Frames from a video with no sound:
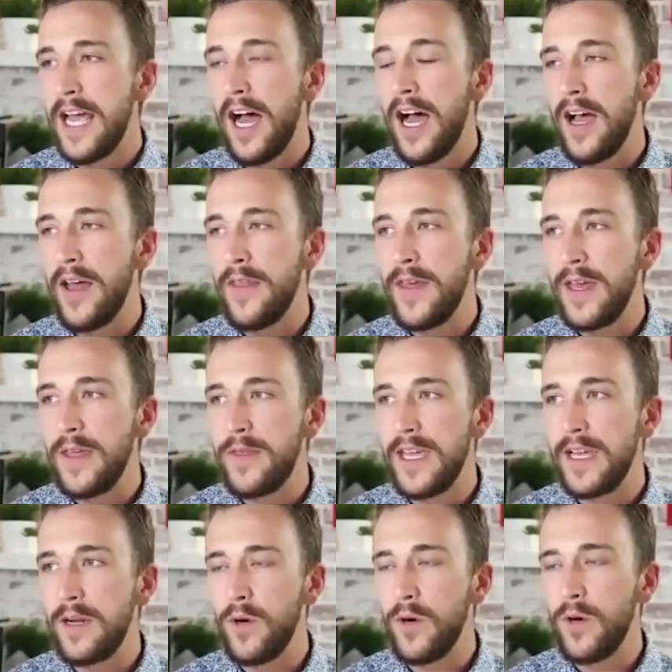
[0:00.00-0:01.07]
Uh, they
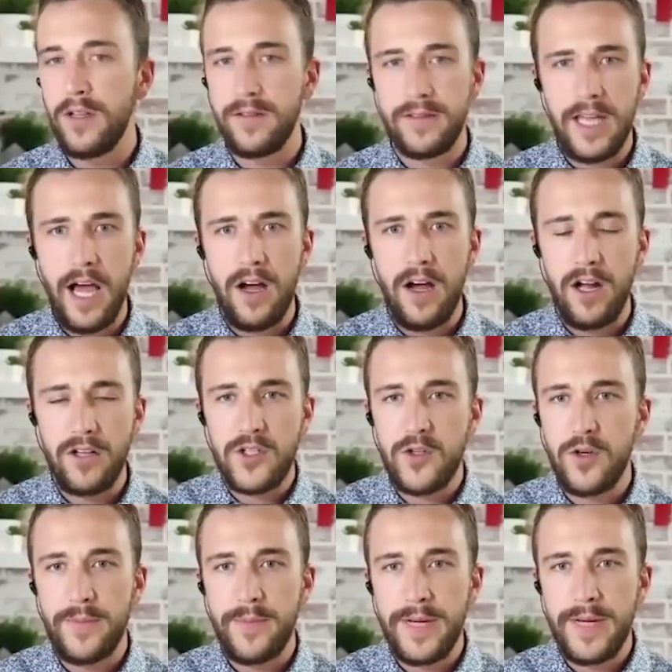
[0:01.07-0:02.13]
think, well, yeah, I'll just
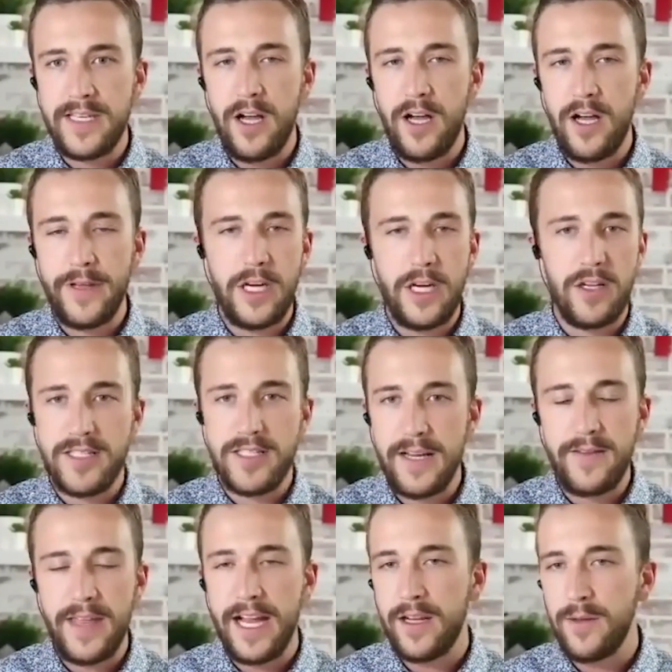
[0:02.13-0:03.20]
do it myself, and I'll
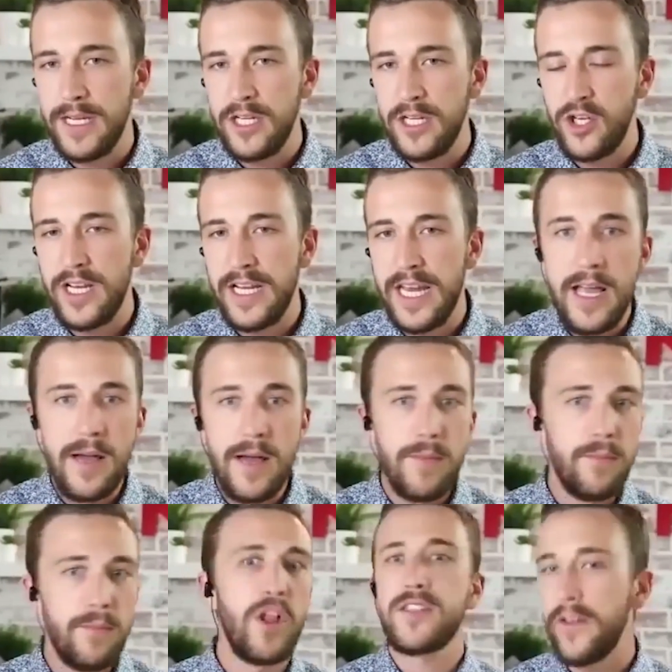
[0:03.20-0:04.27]
save that commission
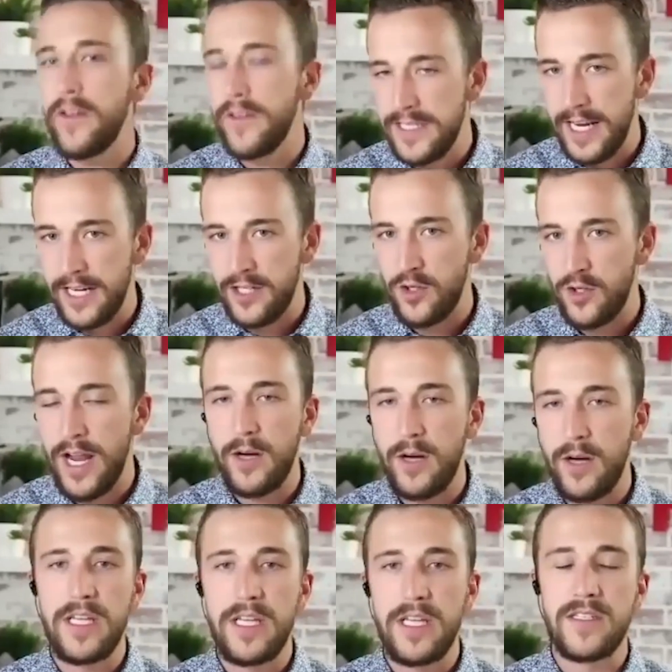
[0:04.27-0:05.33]
plus all this extra
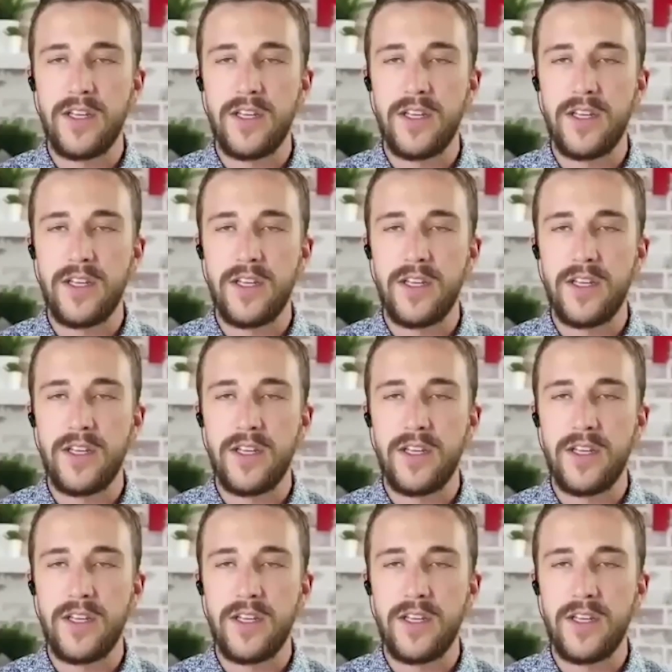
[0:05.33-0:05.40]
equity.